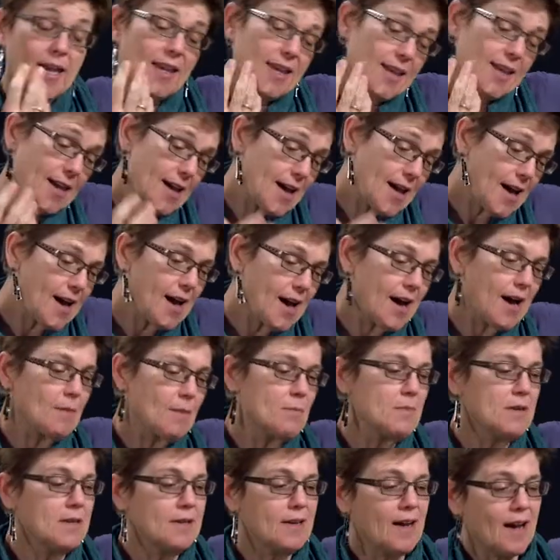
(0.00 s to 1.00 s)
yeah, I
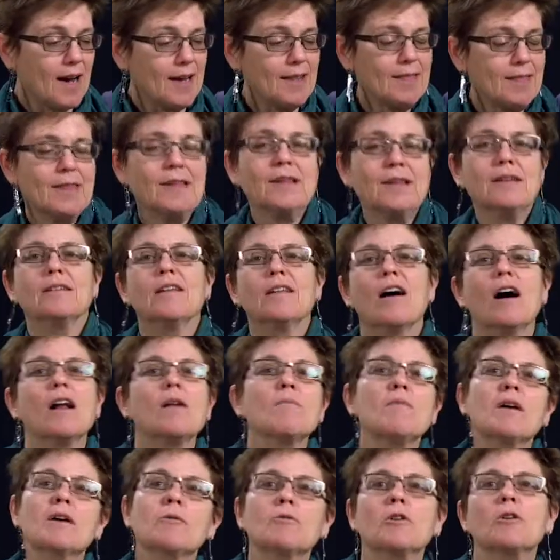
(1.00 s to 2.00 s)
mean, I think a lot
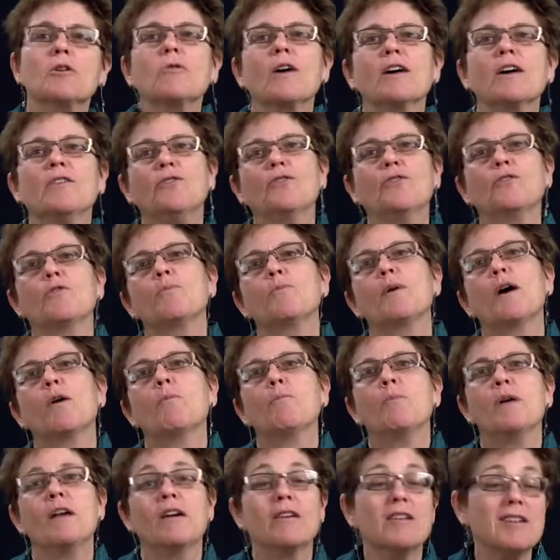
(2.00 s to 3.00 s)
of my regrets are
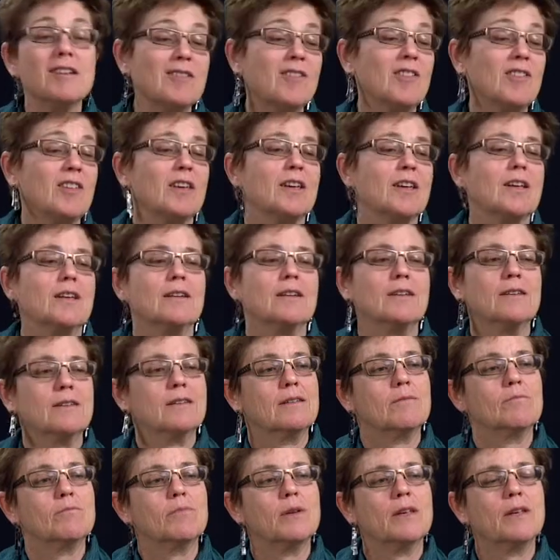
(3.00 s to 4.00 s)
about parenting,
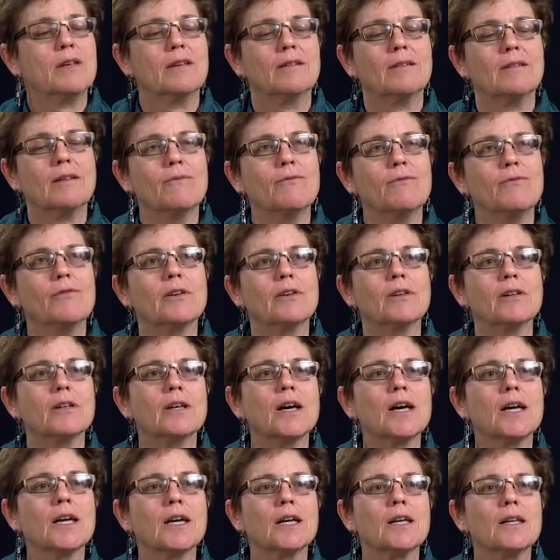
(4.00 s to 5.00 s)
because I feel
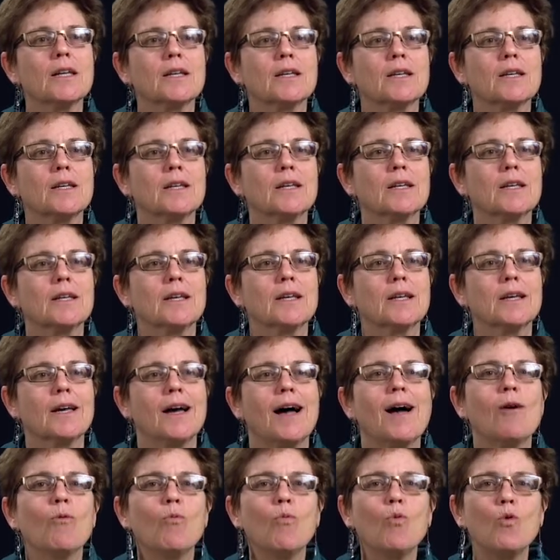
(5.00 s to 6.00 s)
like
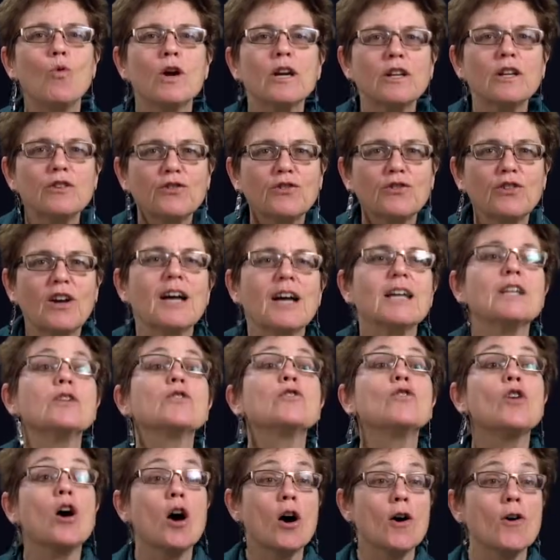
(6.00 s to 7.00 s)
I wish I'd
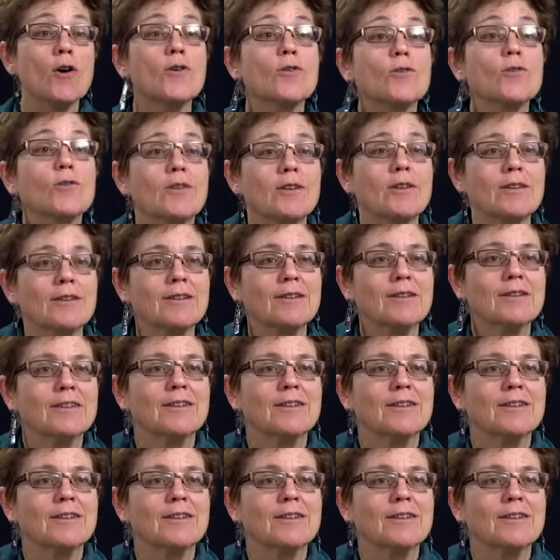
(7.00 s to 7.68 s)
known